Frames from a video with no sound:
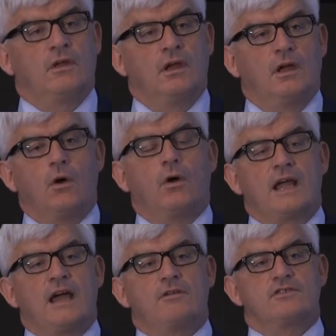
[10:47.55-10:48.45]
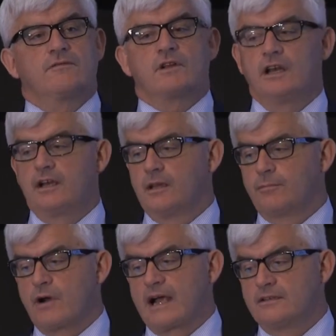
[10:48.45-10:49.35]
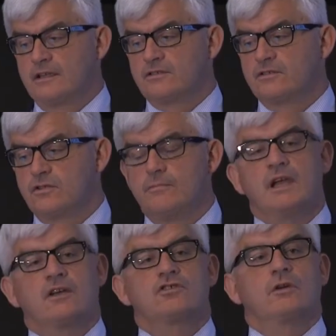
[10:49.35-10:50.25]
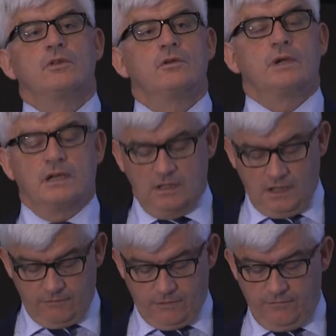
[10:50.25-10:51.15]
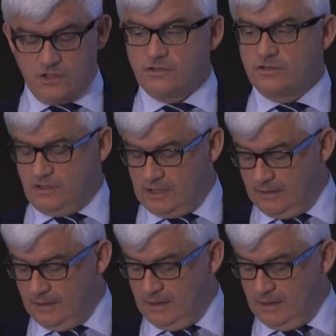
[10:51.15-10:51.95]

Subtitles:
all areas of clinical practice to make sure that we can deliver efficiency